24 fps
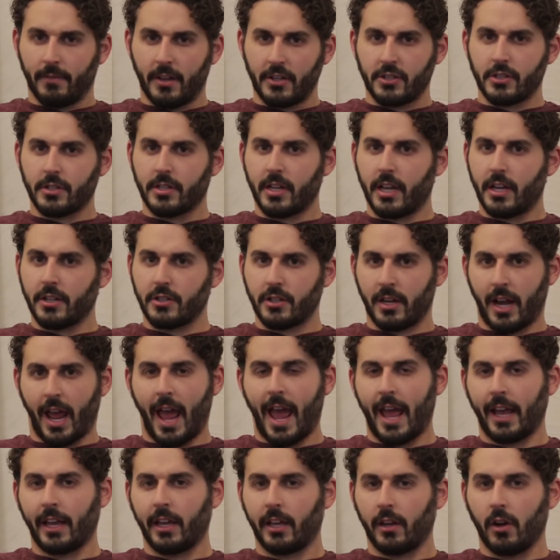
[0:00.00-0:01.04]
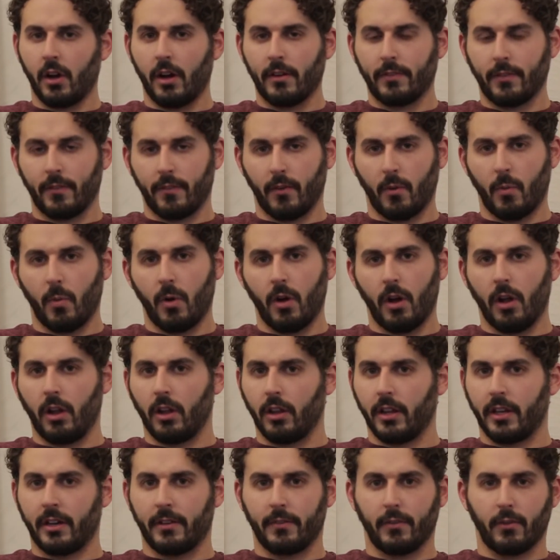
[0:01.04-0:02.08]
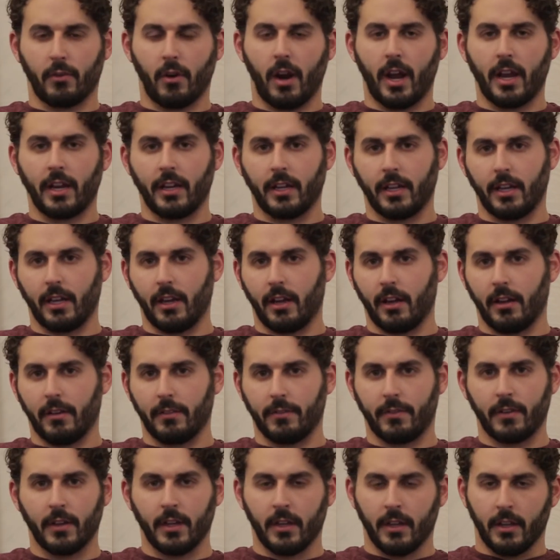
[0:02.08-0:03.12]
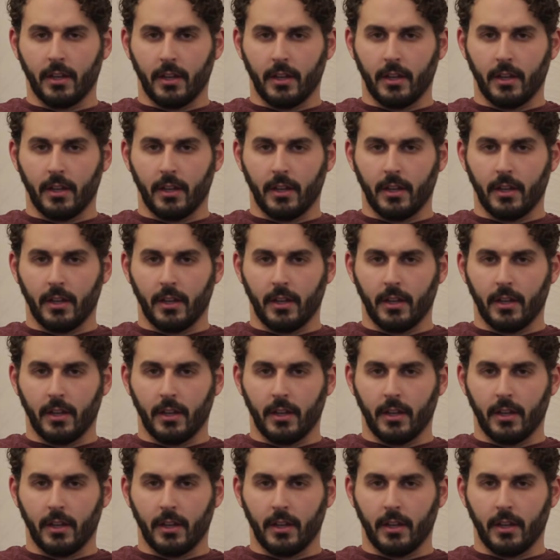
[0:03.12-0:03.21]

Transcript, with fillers: vegetation hanging off of a wall in a variety of